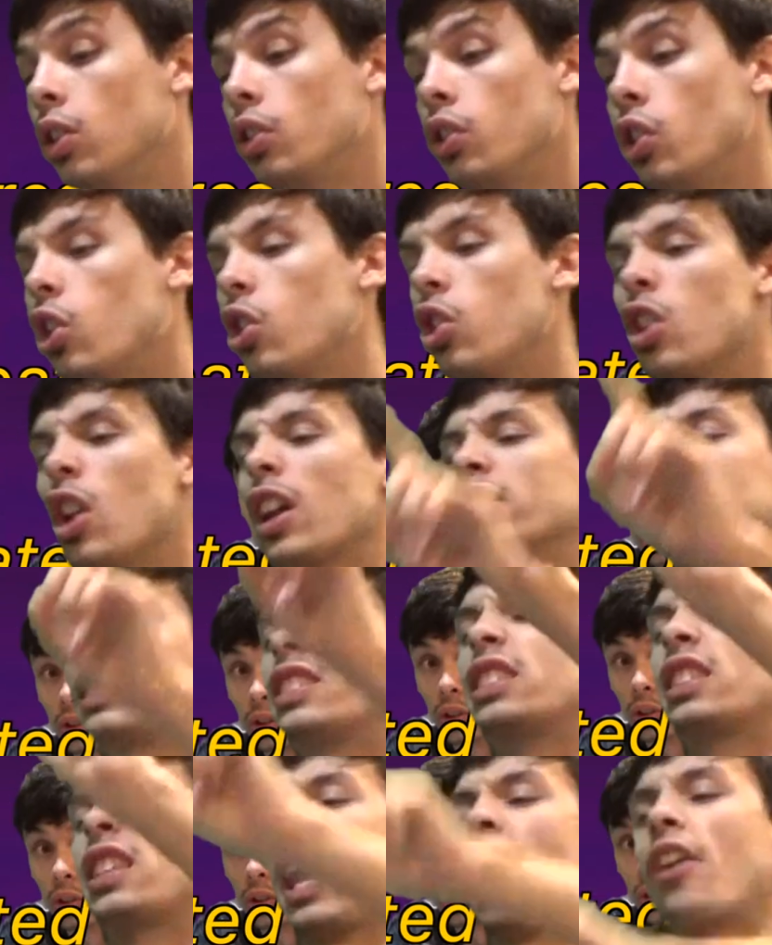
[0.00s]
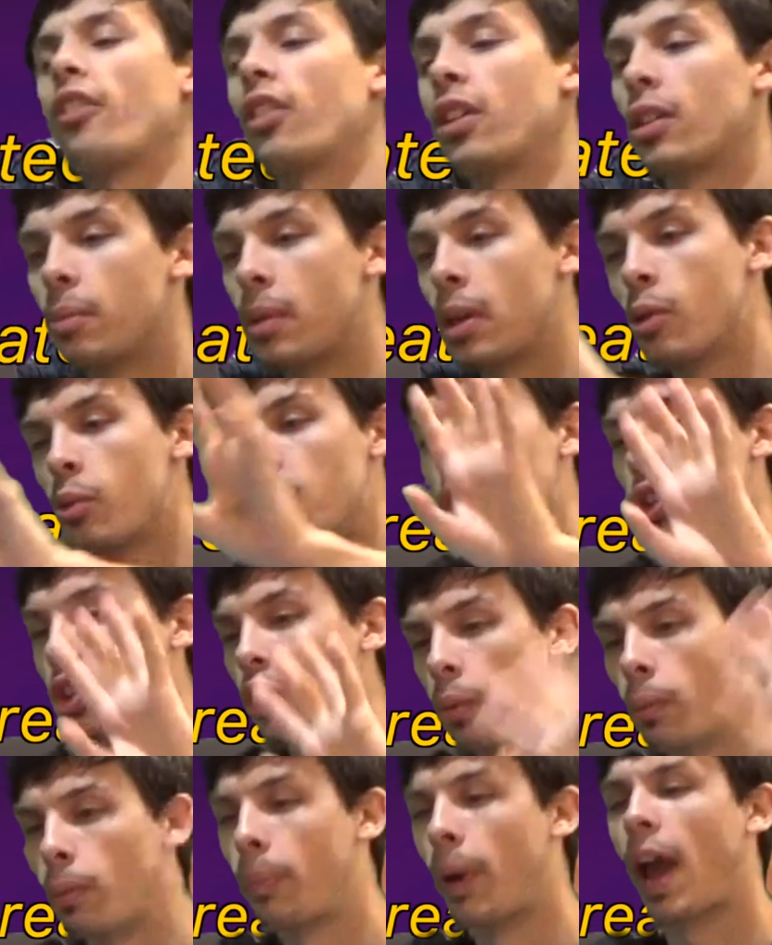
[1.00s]
You're not scaring me with
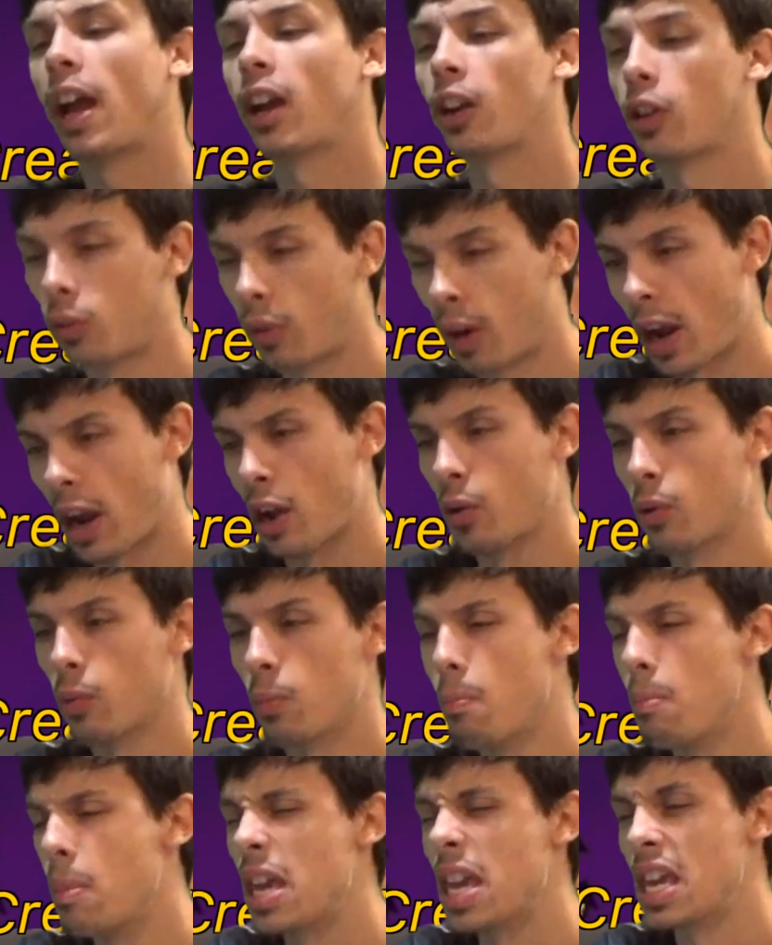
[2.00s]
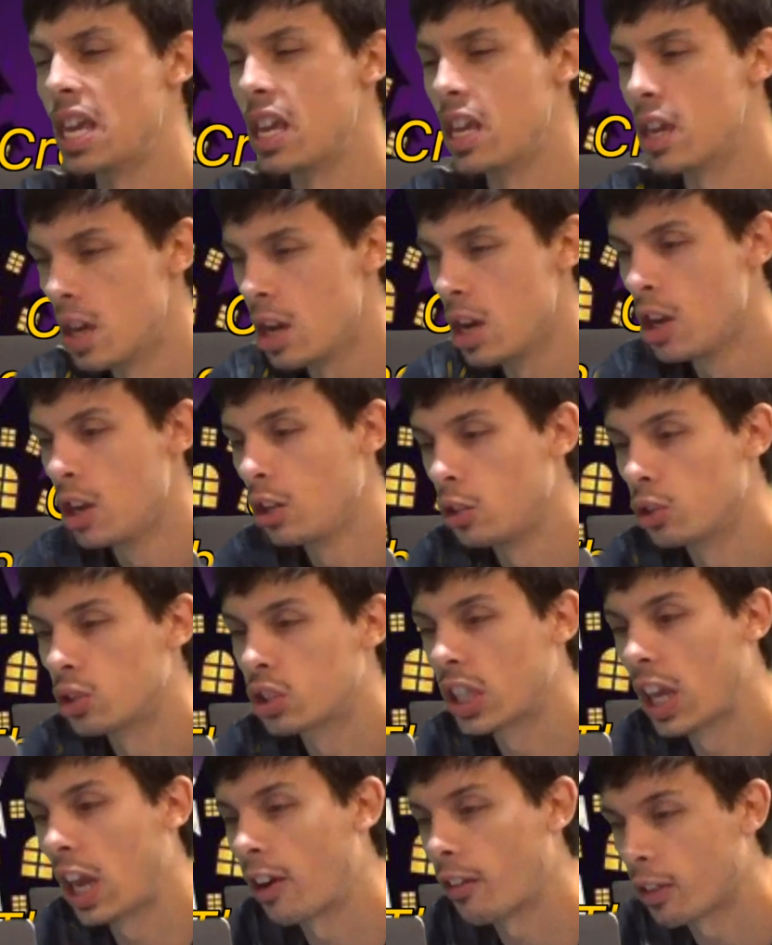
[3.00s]
your background, me. You're
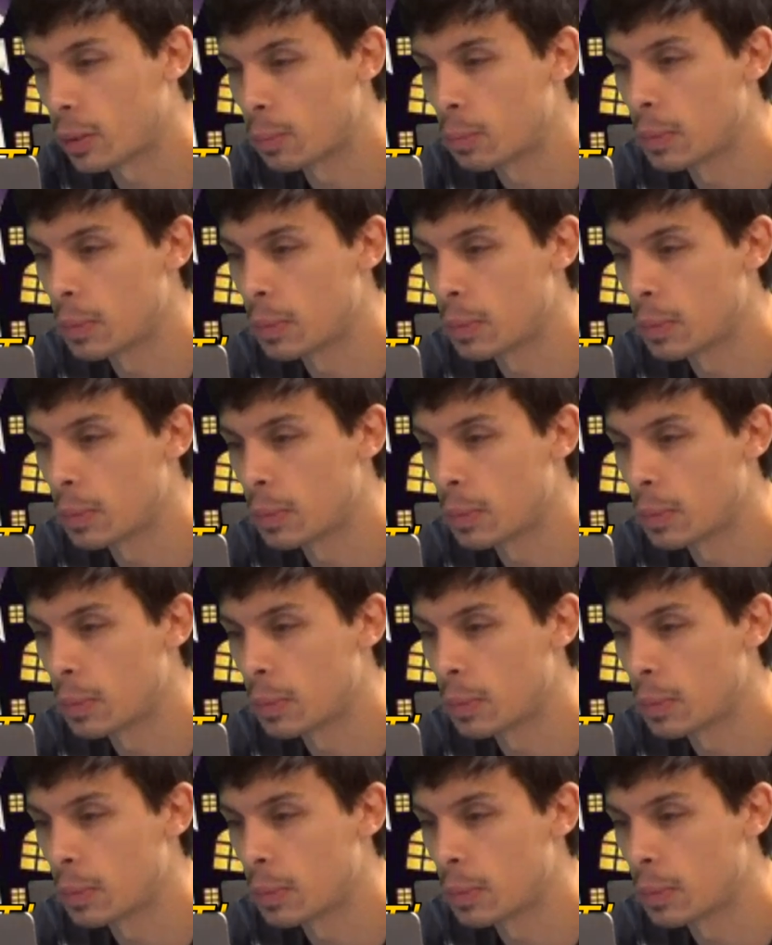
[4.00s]
scaring